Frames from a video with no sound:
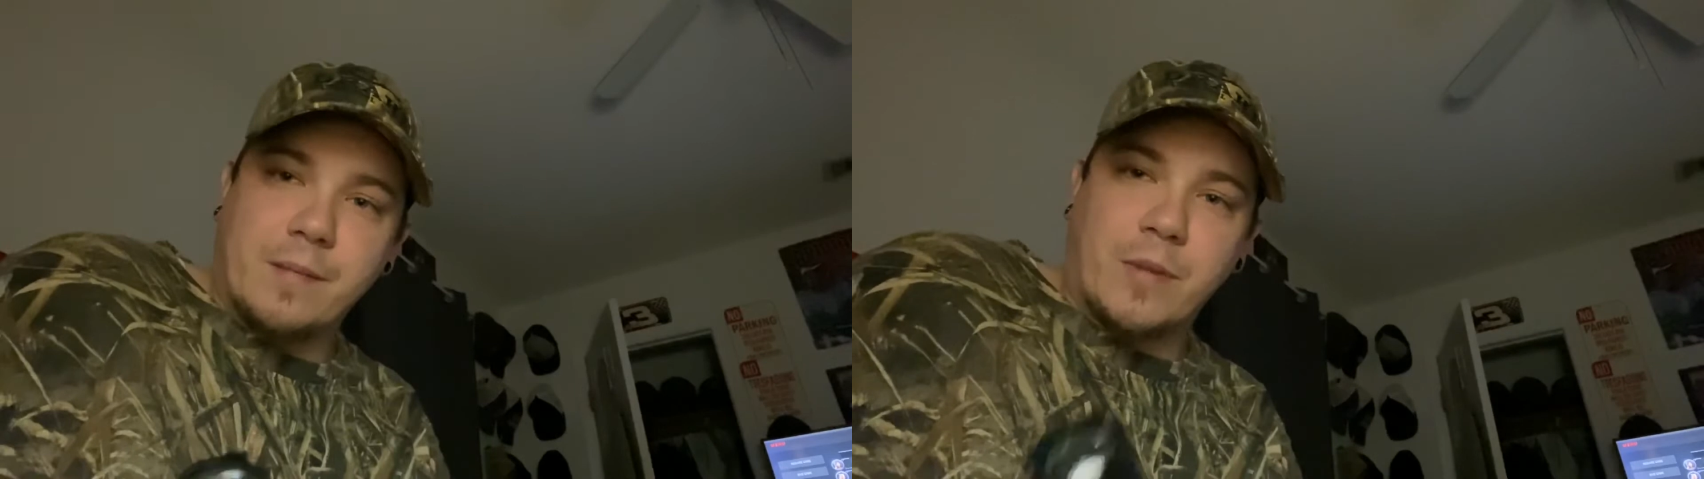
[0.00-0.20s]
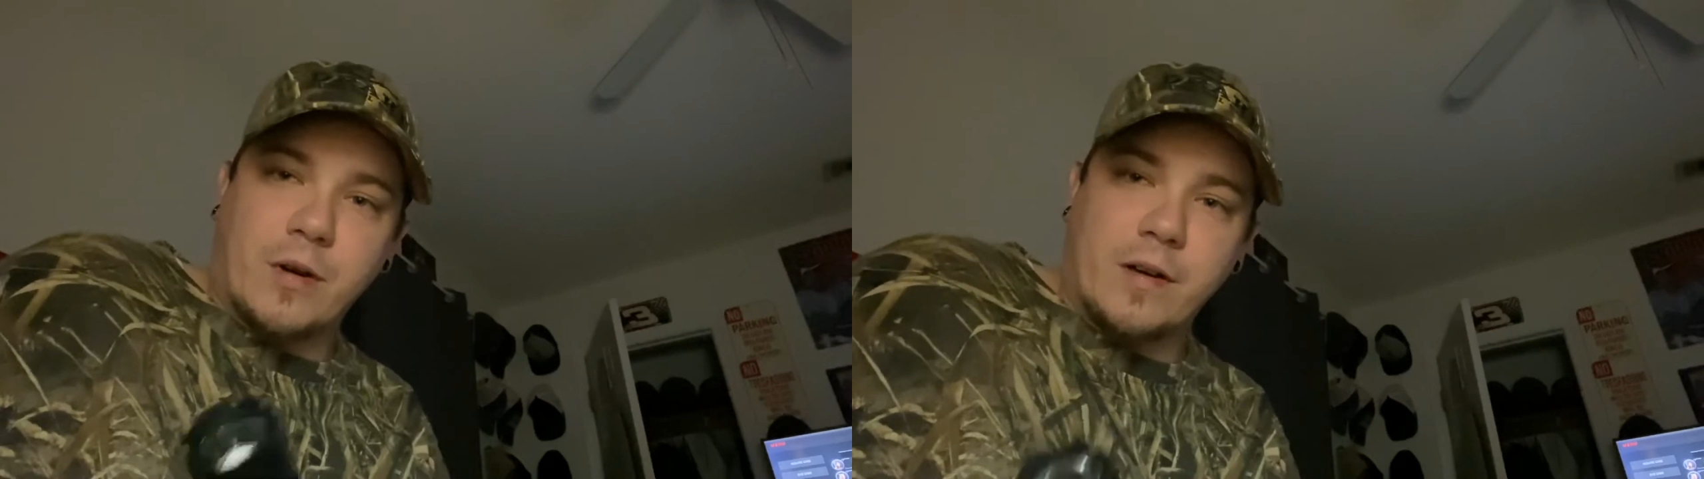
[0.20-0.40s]

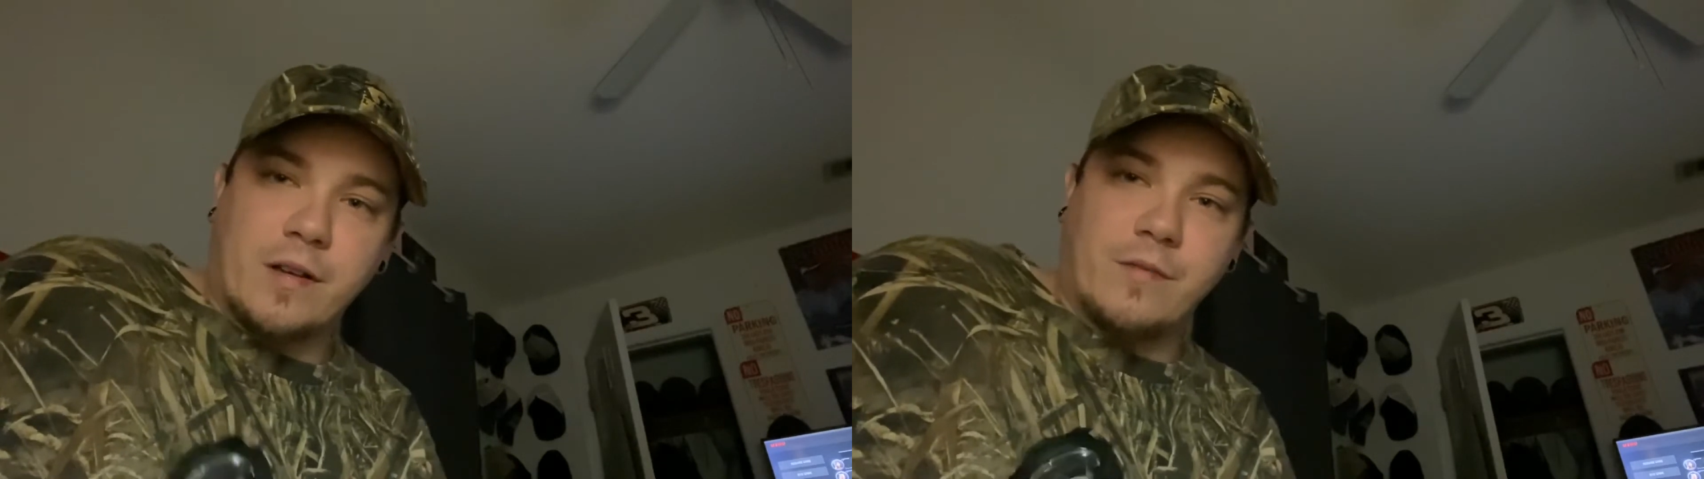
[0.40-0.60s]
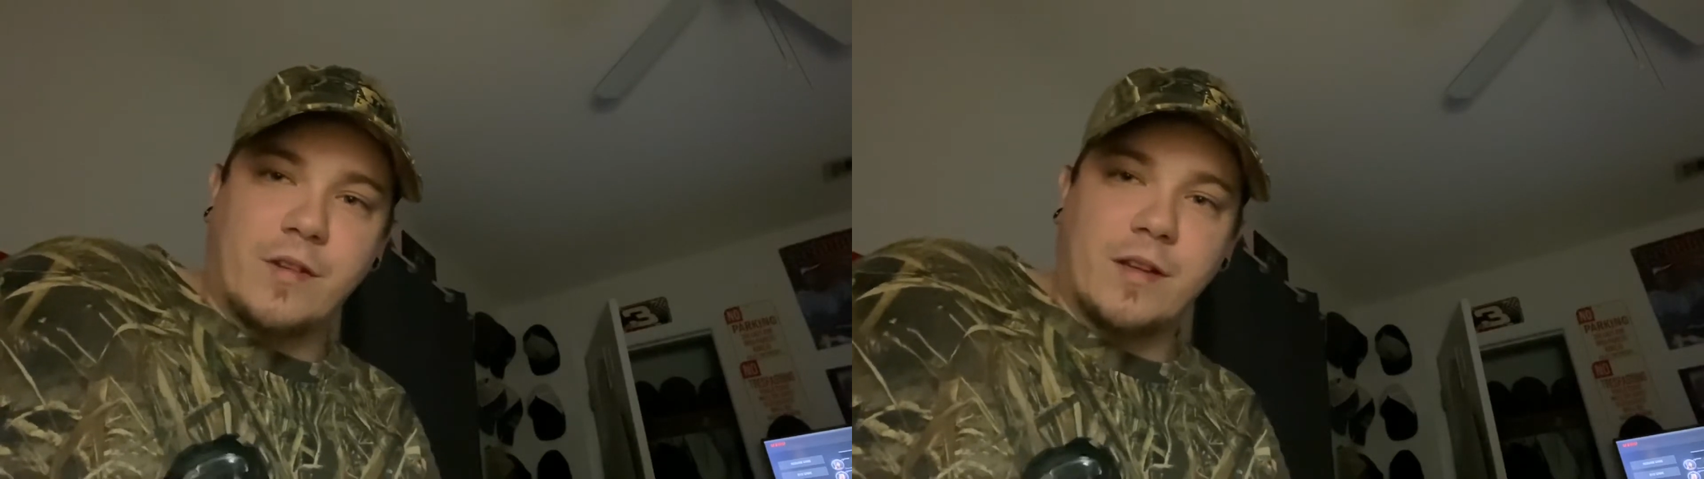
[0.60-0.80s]
part of
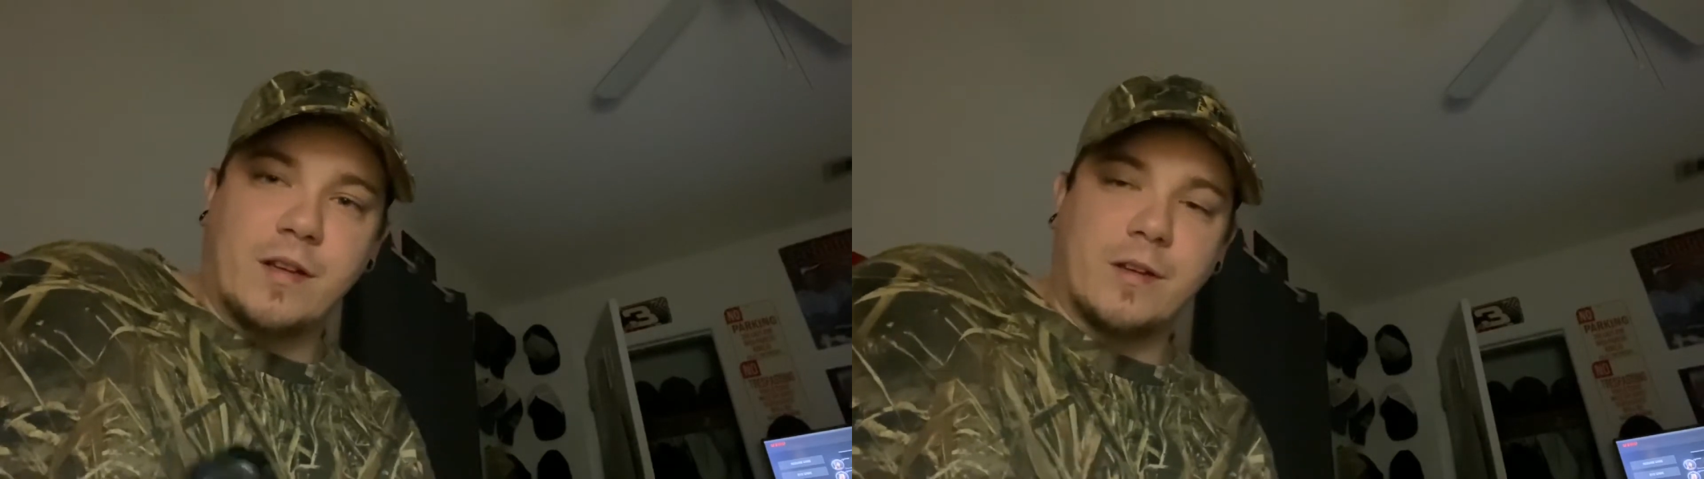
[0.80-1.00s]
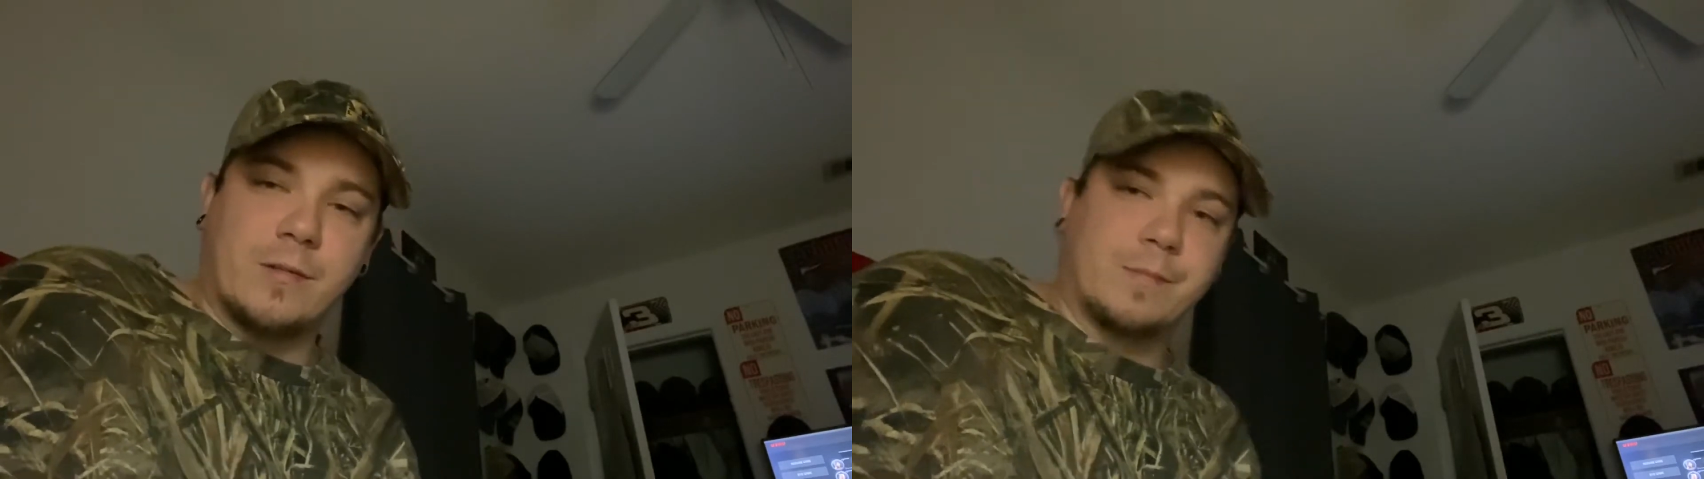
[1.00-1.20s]
the video.